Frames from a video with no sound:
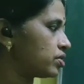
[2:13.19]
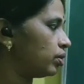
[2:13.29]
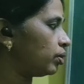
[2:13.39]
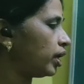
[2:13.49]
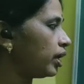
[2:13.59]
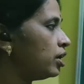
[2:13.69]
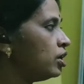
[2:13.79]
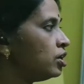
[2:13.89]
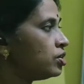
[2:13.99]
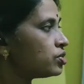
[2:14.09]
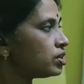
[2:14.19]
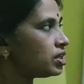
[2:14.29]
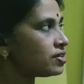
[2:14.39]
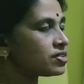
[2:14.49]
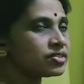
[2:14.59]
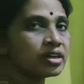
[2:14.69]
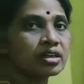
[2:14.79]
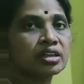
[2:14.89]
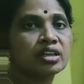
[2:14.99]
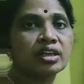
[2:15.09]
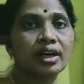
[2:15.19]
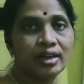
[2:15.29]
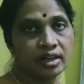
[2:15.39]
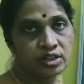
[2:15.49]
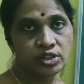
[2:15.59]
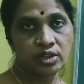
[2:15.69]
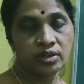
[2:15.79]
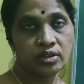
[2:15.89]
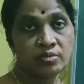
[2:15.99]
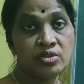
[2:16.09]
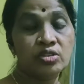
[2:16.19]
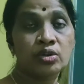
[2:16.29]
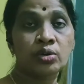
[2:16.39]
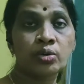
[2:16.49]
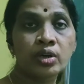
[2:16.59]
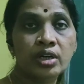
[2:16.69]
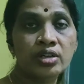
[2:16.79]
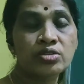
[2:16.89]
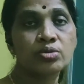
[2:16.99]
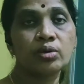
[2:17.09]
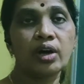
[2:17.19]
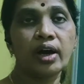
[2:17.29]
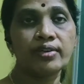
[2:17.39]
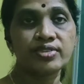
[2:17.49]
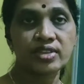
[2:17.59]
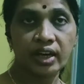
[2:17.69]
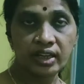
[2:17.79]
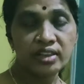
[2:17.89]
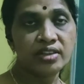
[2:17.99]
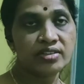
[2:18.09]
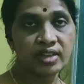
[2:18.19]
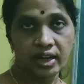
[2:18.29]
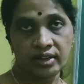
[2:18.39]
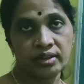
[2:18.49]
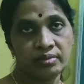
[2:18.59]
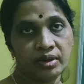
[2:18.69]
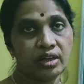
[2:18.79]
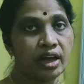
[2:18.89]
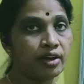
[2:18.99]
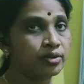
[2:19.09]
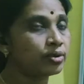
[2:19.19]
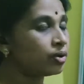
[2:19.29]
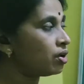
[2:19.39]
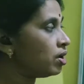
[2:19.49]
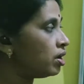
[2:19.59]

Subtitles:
Okay, so there is a certain condition. That means the rulers who have signed this agreement have to